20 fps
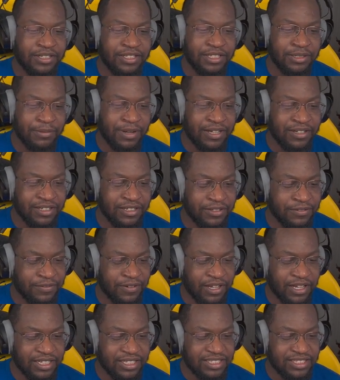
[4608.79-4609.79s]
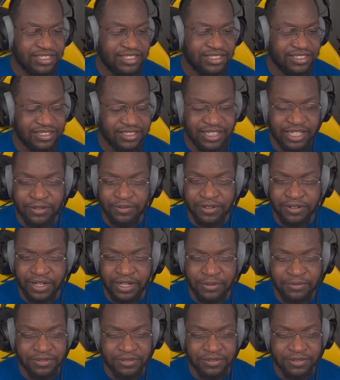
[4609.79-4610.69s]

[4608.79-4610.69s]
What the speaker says: the amount of Hux that we were